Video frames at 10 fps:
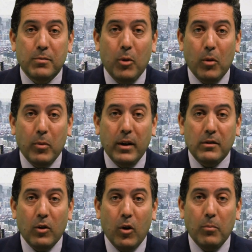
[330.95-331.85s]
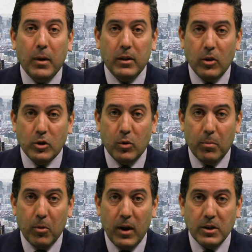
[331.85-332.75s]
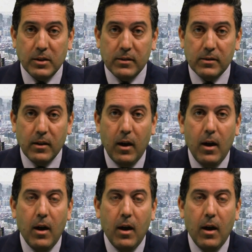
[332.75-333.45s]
small brands are owned by large corporations.